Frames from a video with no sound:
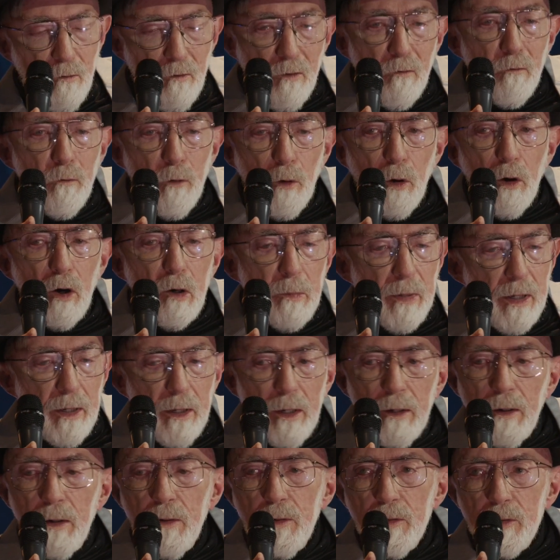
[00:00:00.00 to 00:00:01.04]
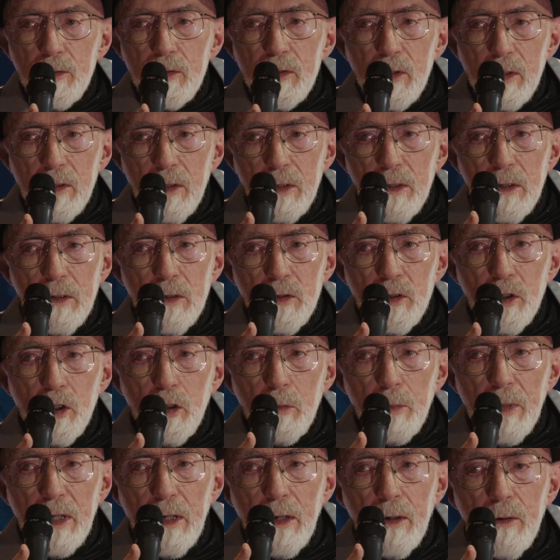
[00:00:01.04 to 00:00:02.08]
4 mirrors,
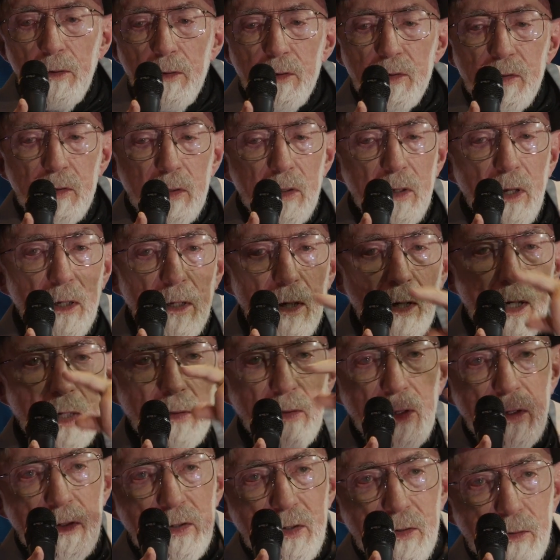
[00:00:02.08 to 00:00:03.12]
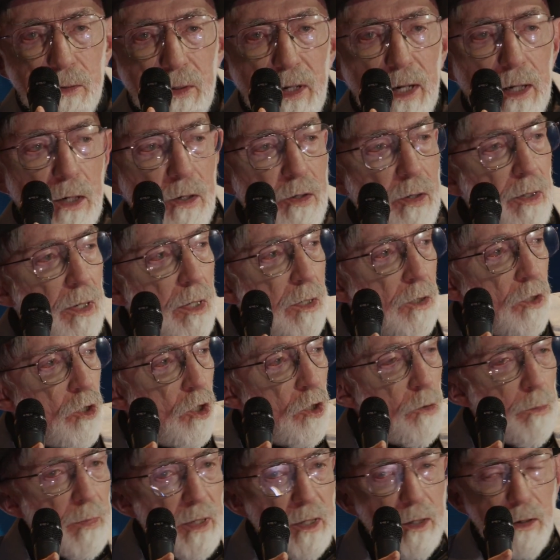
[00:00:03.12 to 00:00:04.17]
2 mirrors along this direction and
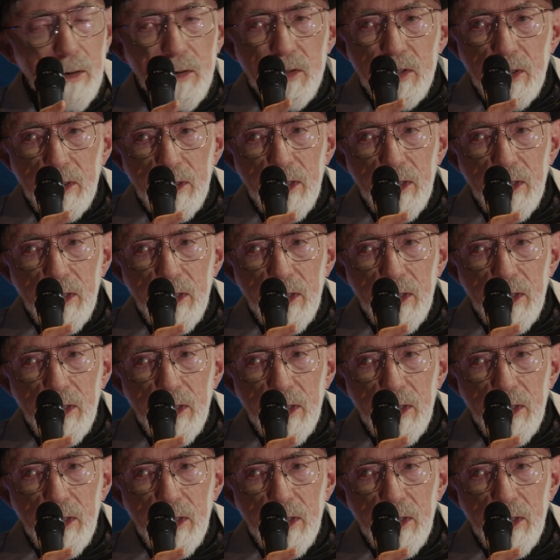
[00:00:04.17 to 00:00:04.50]
2 mirrors